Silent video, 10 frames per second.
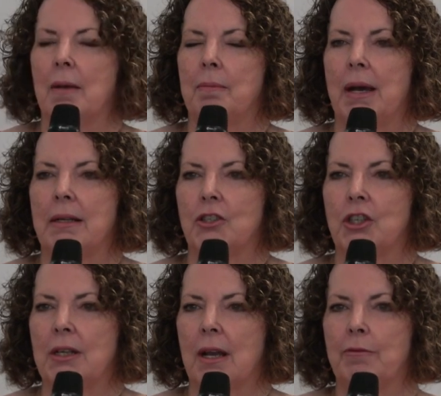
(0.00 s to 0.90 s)
But
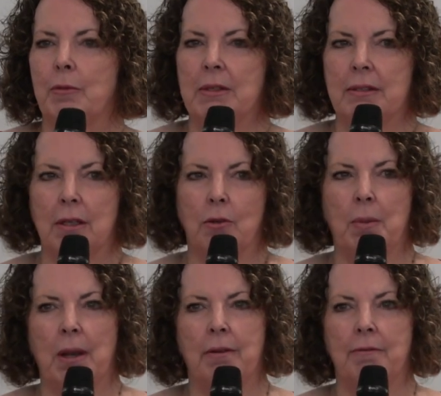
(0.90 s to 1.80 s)
she'd come from a single
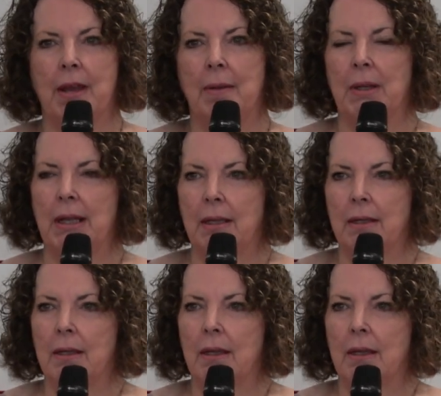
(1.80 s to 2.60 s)
parent family,